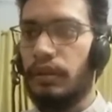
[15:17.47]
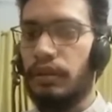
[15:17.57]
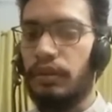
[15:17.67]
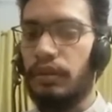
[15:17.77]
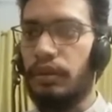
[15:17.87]

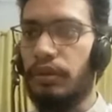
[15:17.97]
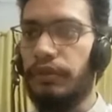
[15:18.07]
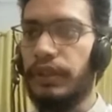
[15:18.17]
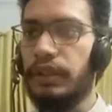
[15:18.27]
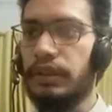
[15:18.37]
Lower
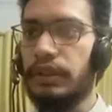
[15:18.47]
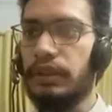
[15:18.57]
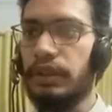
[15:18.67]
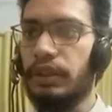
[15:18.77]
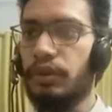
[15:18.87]
fence
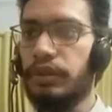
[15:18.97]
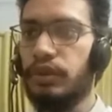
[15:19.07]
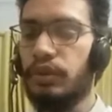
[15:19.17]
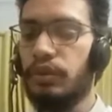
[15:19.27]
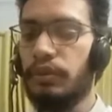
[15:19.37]
is equals
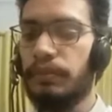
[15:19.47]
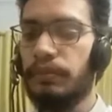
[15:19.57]
to